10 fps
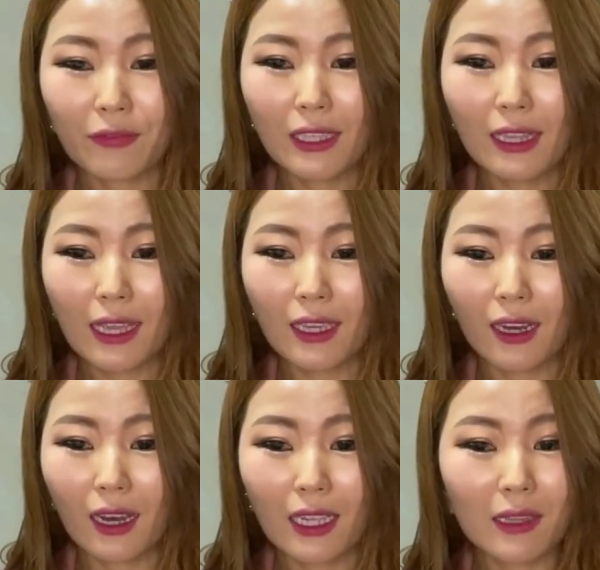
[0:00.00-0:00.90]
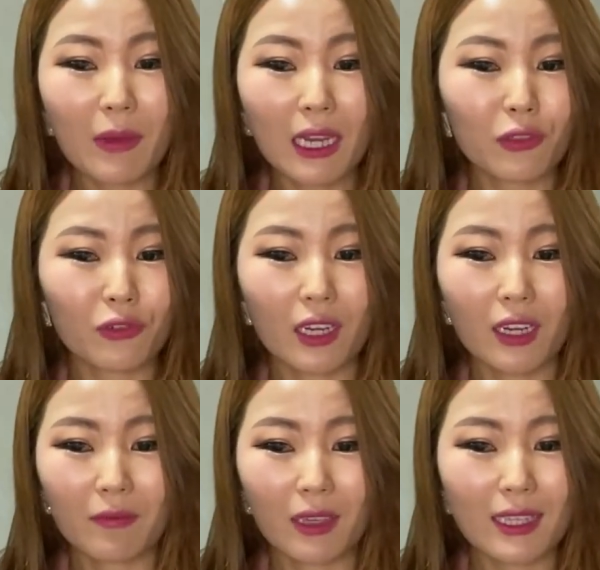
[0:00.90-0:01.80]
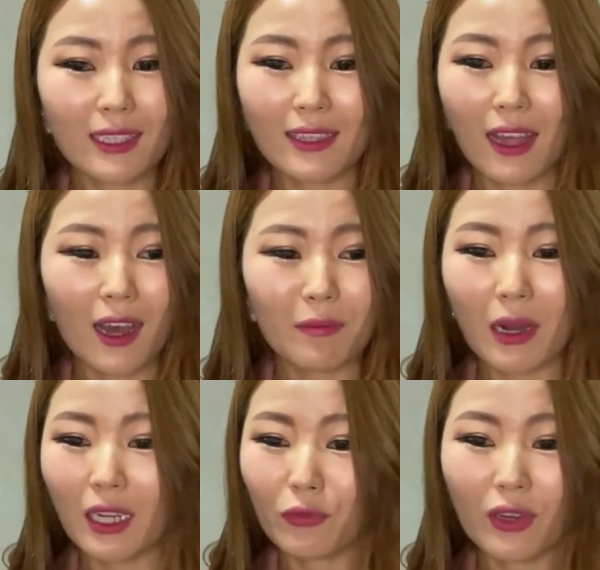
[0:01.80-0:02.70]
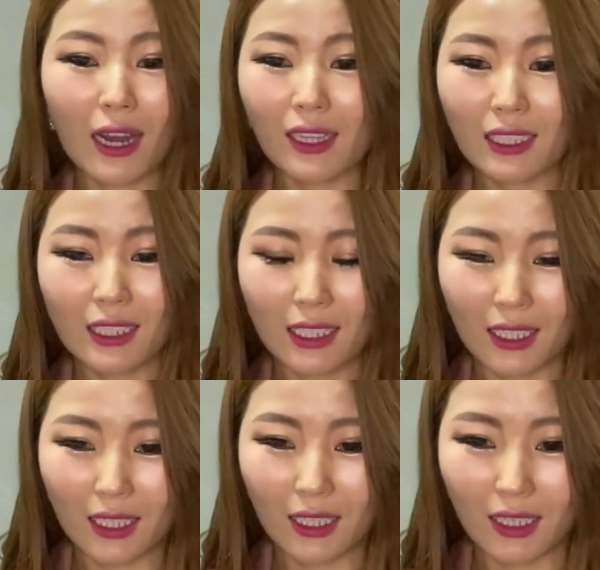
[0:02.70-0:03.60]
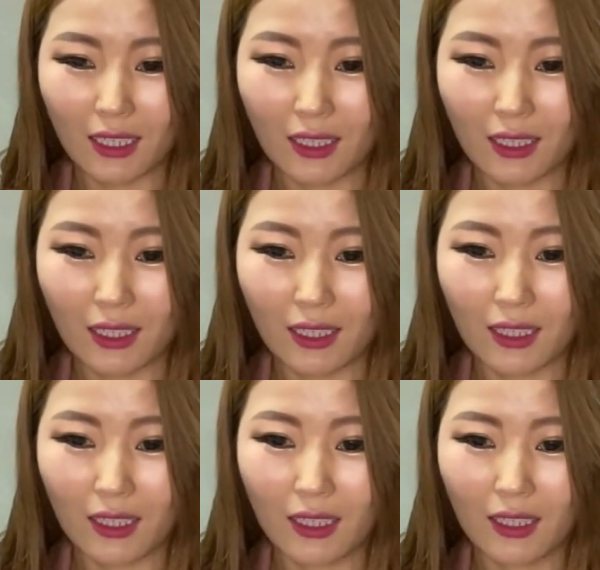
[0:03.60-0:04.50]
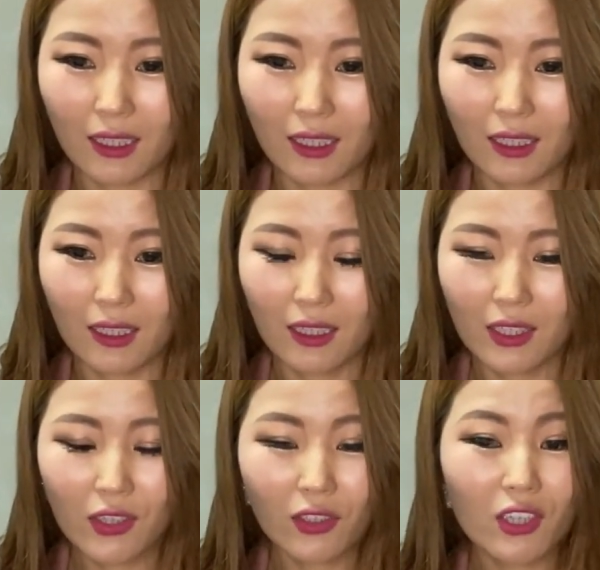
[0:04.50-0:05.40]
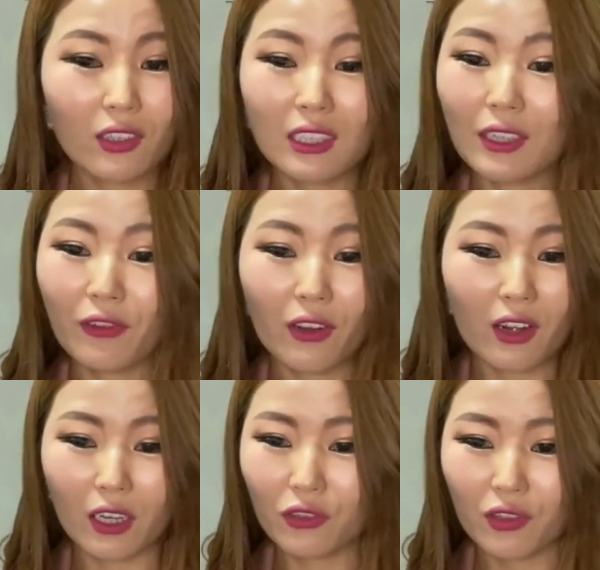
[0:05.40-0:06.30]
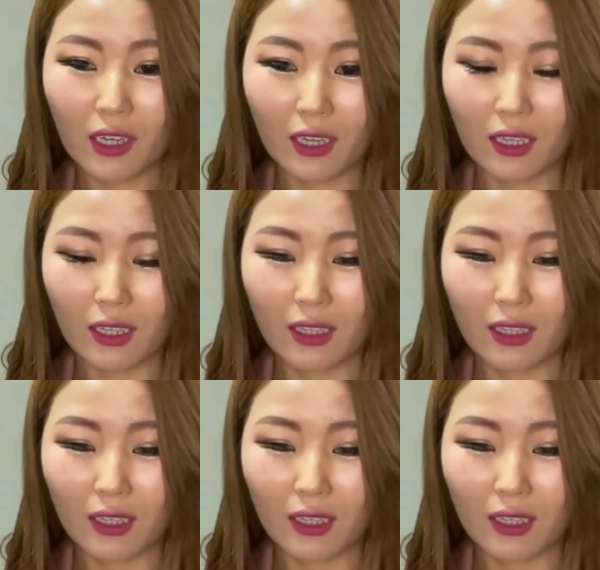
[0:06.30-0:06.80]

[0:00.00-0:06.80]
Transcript: feel like uh, in my dream it's not my reality right such a different country